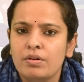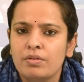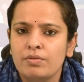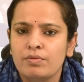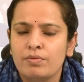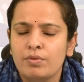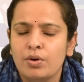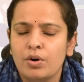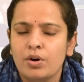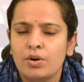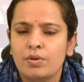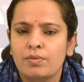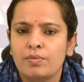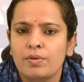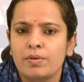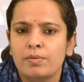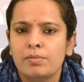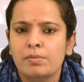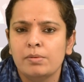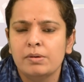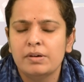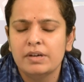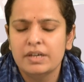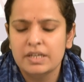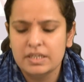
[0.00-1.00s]
what we
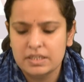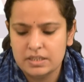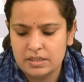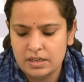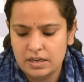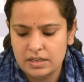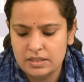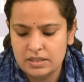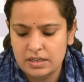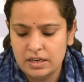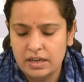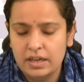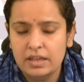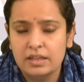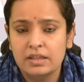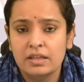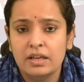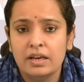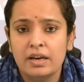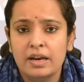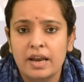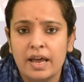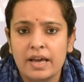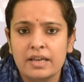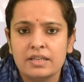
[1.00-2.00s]
will be discussing in
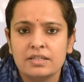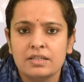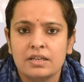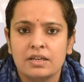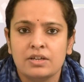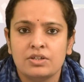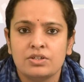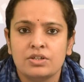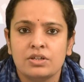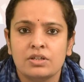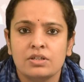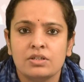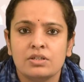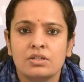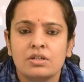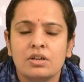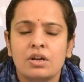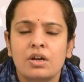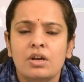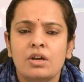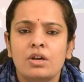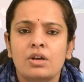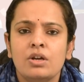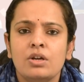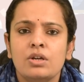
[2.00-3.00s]
the next sessions.
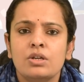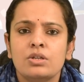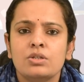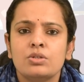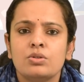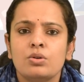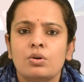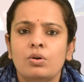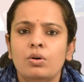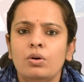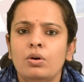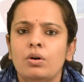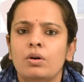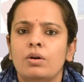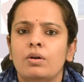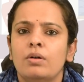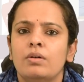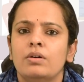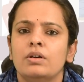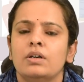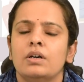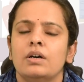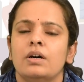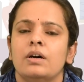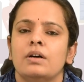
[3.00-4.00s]

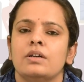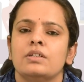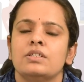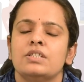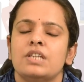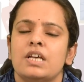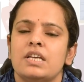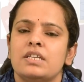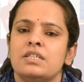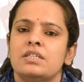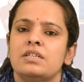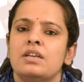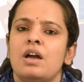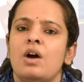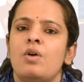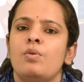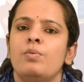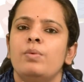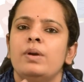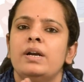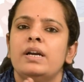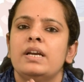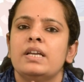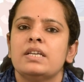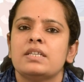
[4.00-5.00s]
So just now
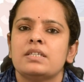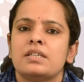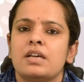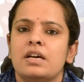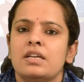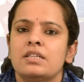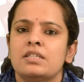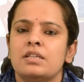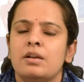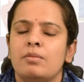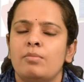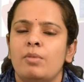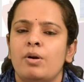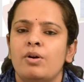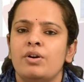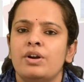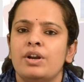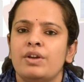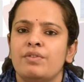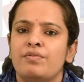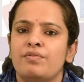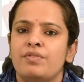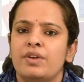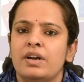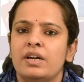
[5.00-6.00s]
we discussed about
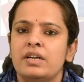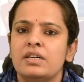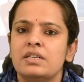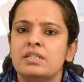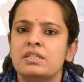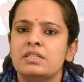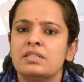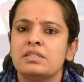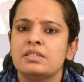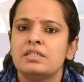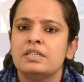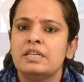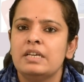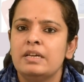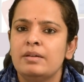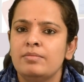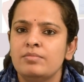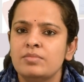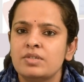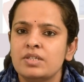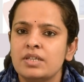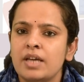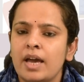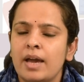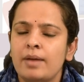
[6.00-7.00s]
different
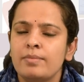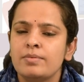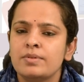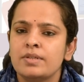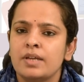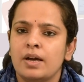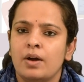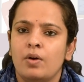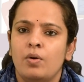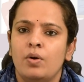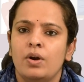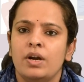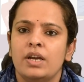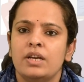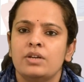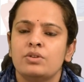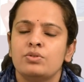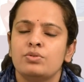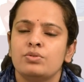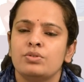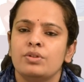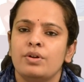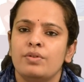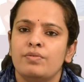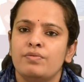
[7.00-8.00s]
seam types according
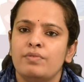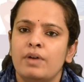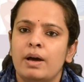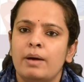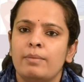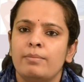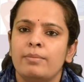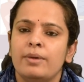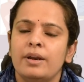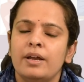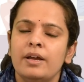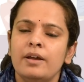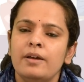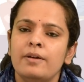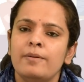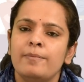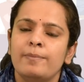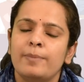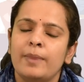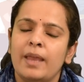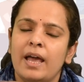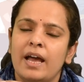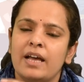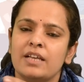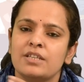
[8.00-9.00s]
to the fabric.
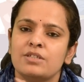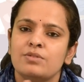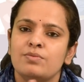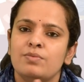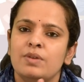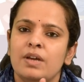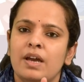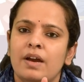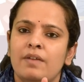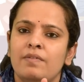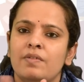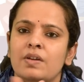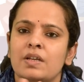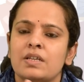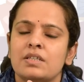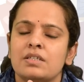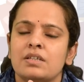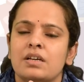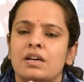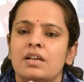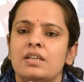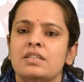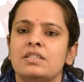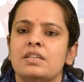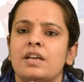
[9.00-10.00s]
As we have
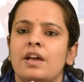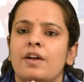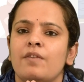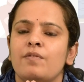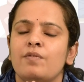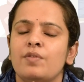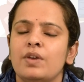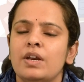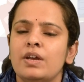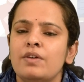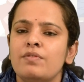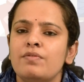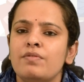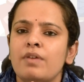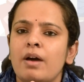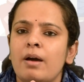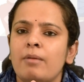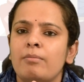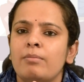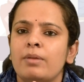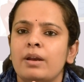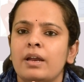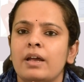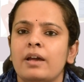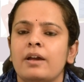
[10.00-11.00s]
discussed, every
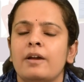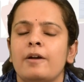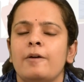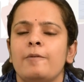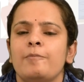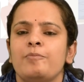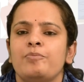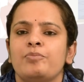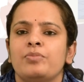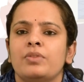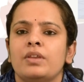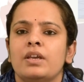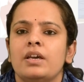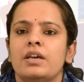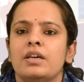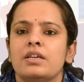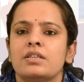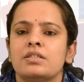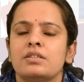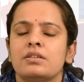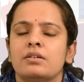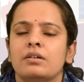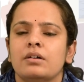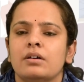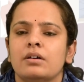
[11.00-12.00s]
fabric is